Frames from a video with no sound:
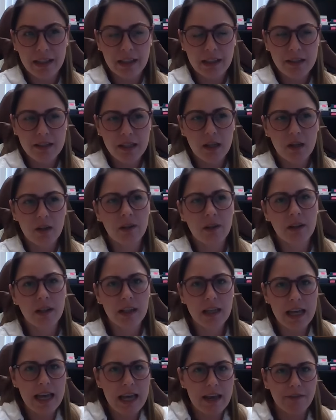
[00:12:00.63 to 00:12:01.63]
so
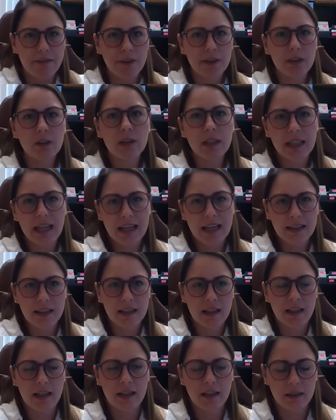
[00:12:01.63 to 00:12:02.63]
if you look at
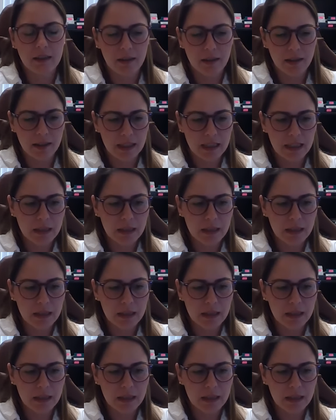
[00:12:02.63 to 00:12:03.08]
the